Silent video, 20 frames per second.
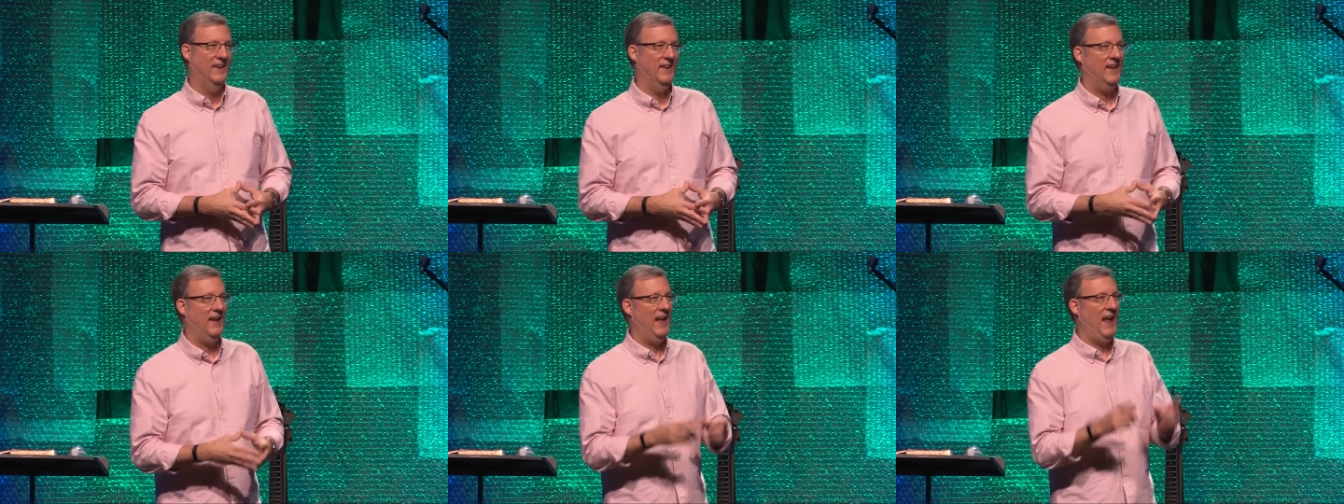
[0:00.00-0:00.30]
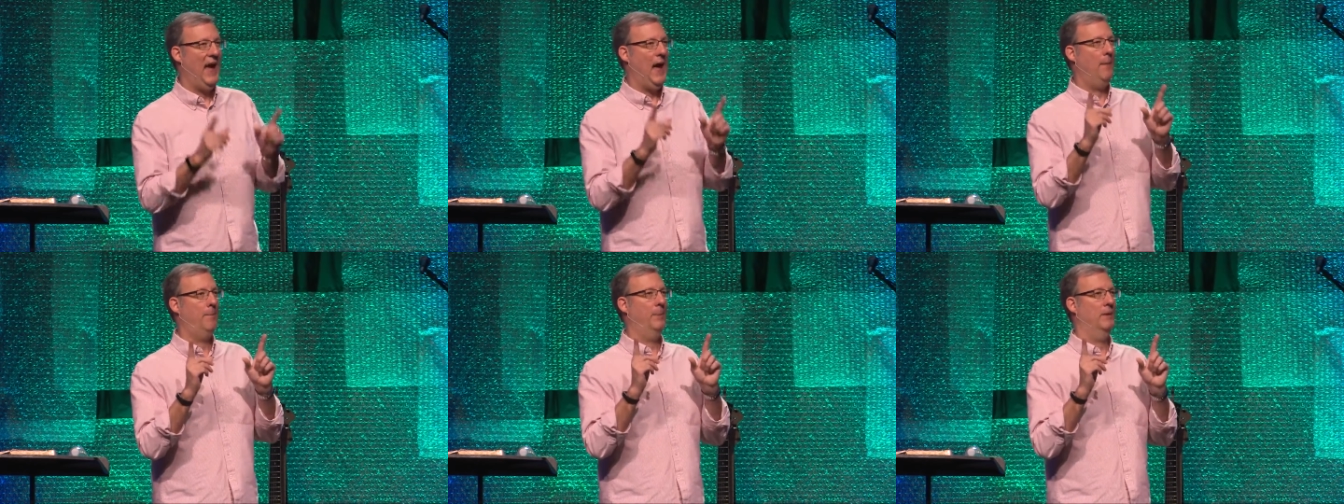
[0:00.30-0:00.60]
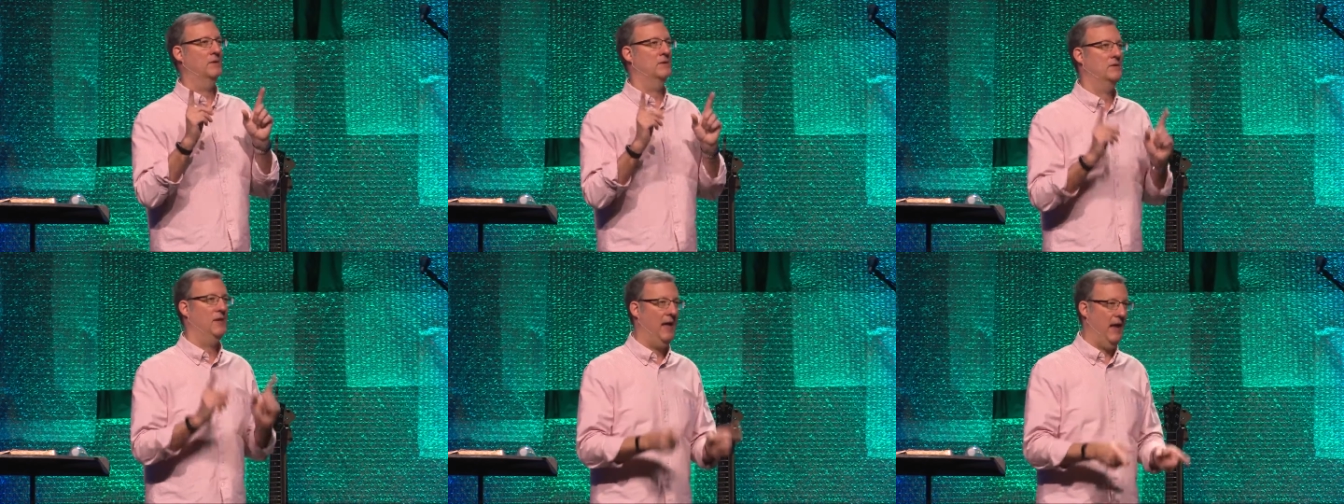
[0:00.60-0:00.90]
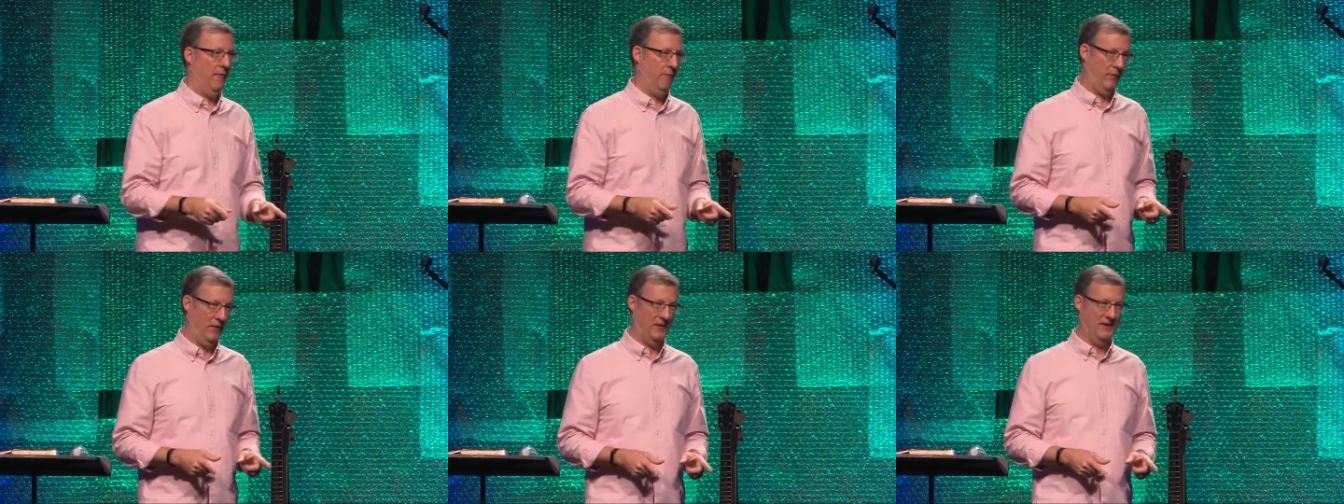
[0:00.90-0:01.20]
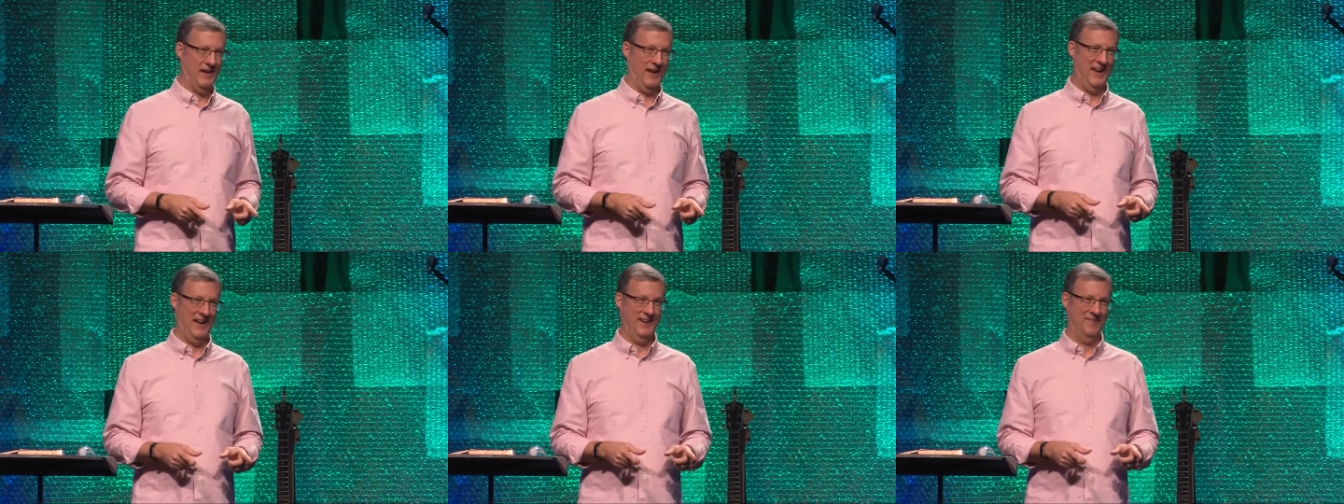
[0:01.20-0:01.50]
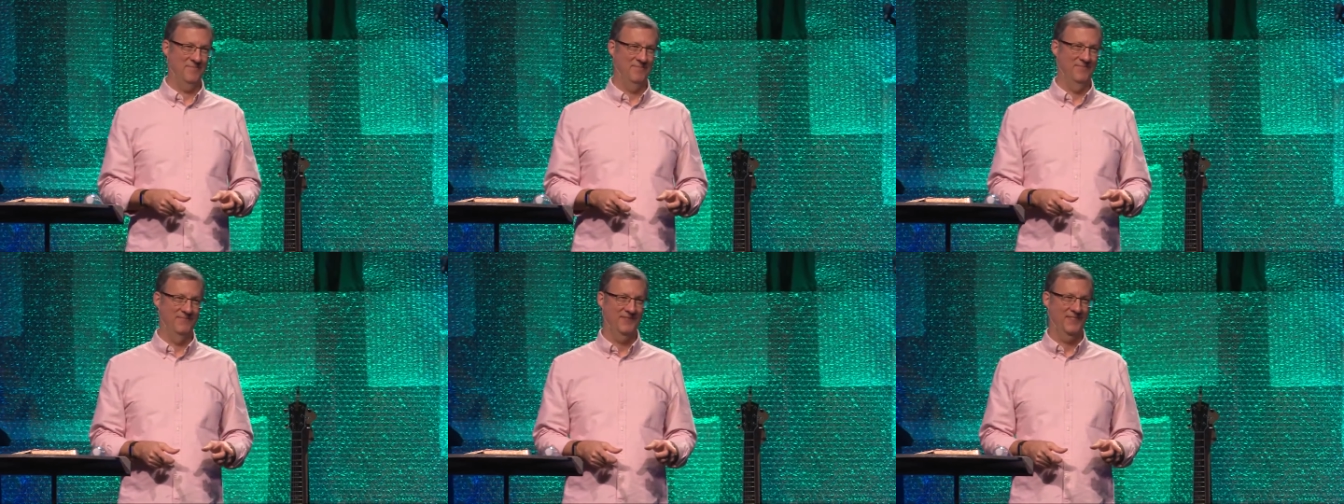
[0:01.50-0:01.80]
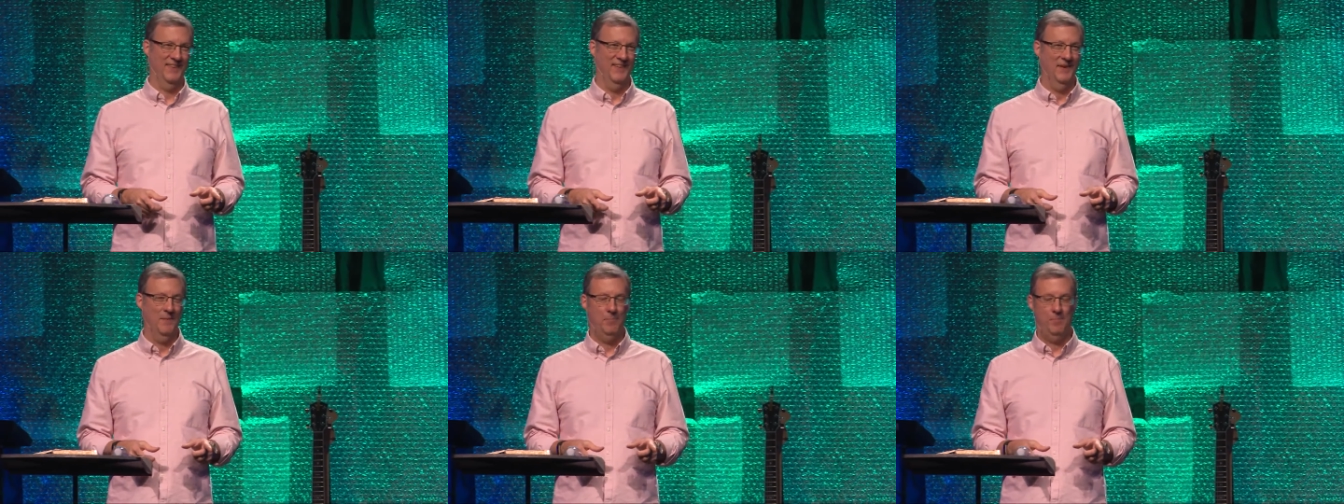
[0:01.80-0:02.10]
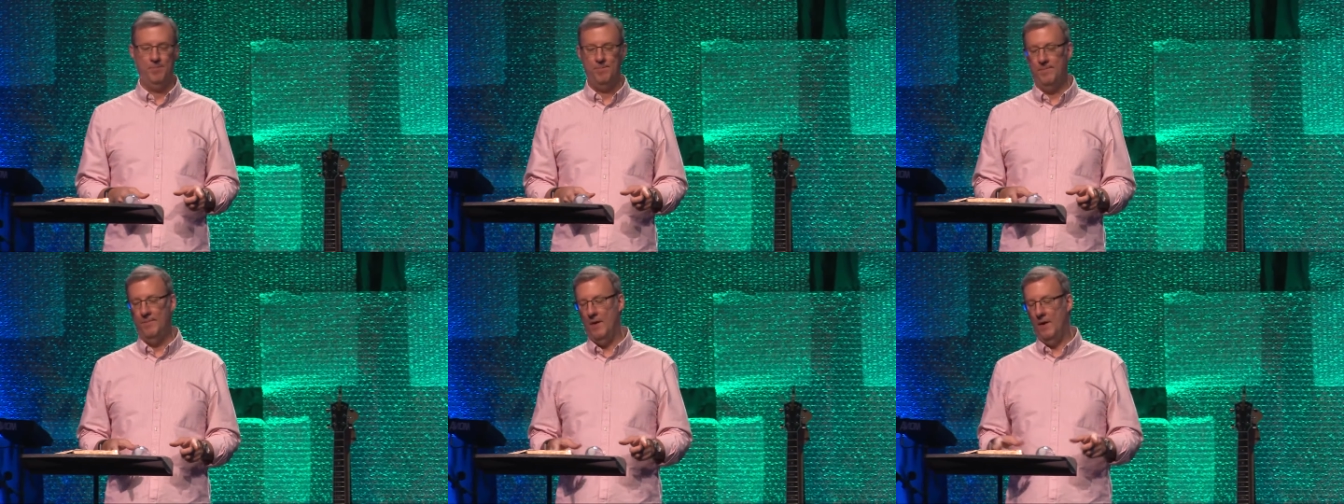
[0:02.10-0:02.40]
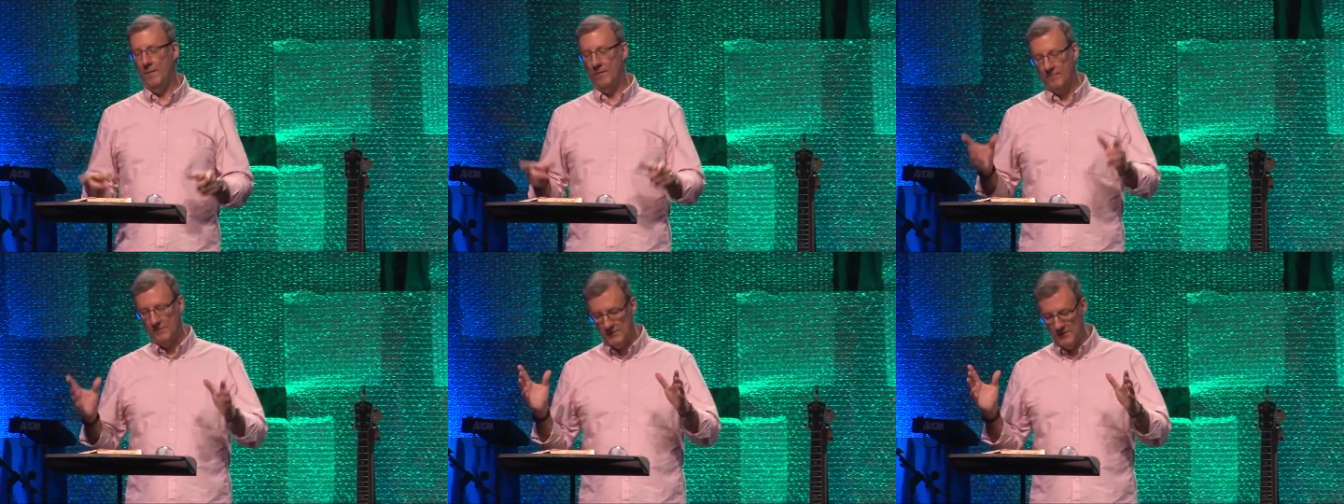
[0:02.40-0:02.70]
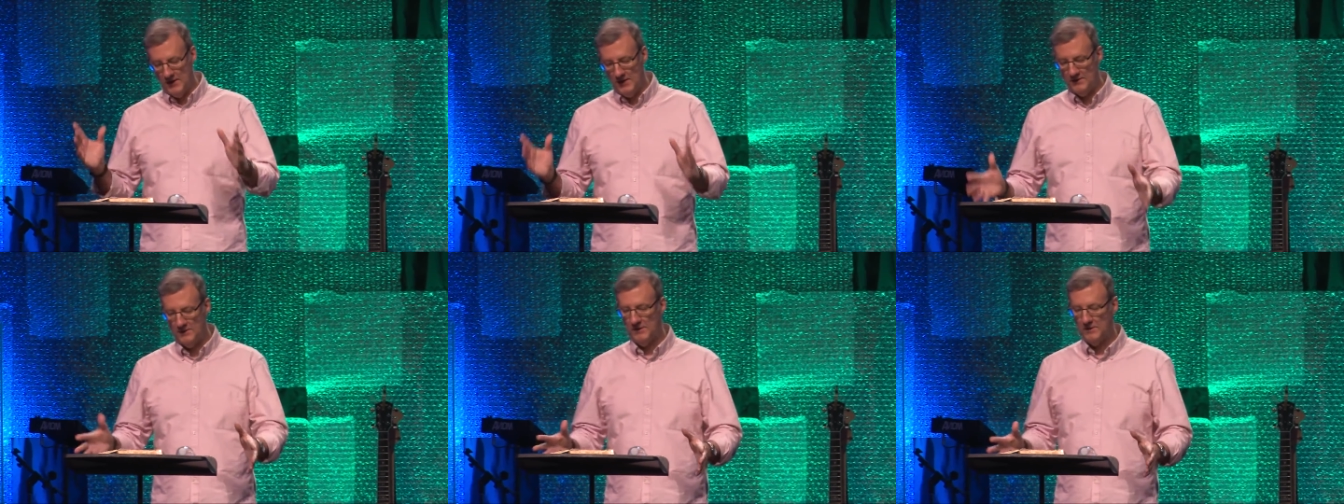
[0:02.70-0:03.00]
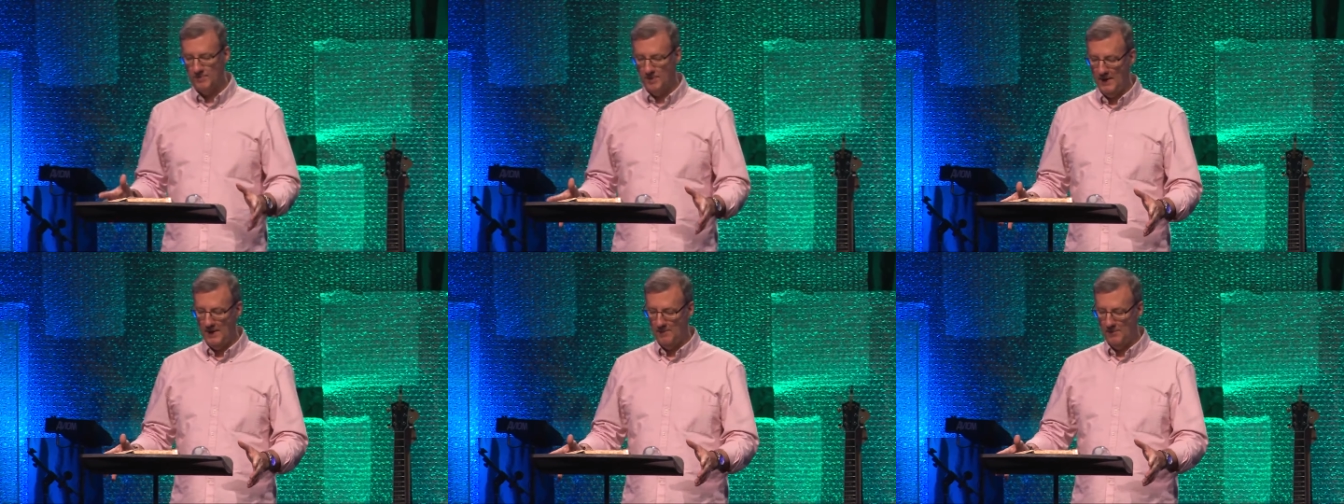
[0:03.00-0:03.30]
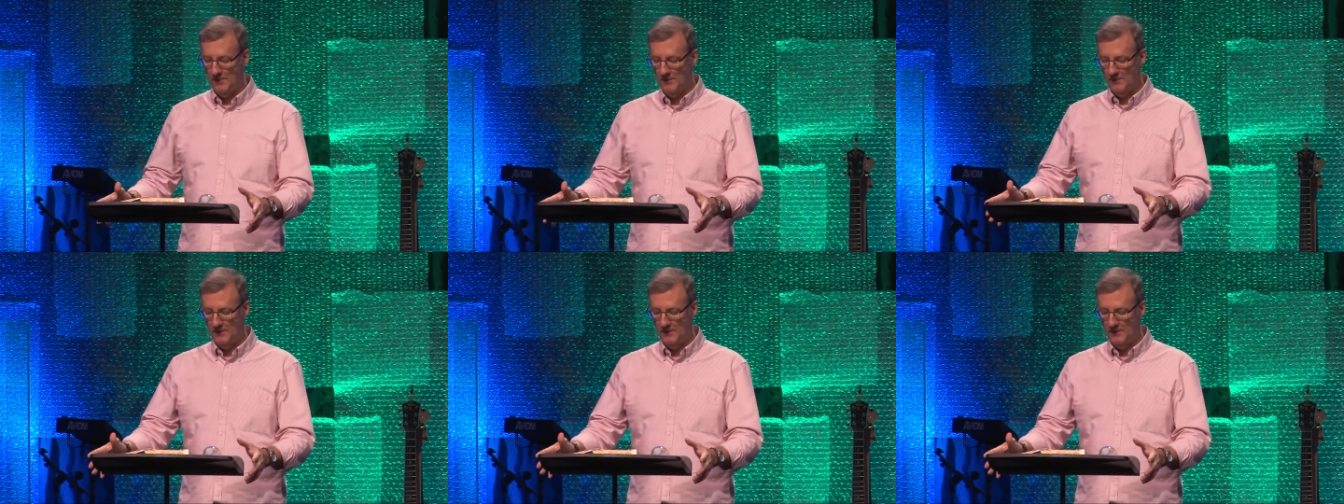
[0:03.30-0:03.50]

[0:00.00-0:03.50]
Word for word: It happens every day. Jesus people